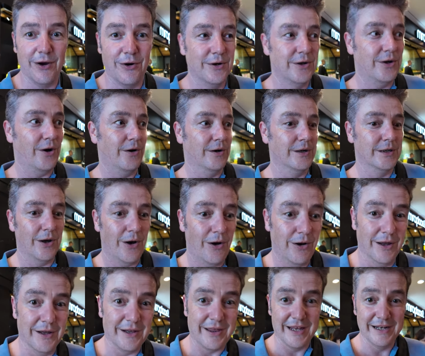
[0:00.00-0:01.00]
Hong Kong
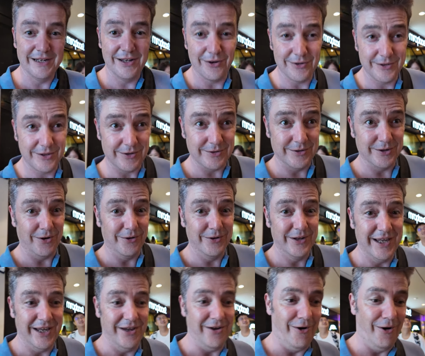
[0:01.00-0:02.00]
dollars in Don Don Donki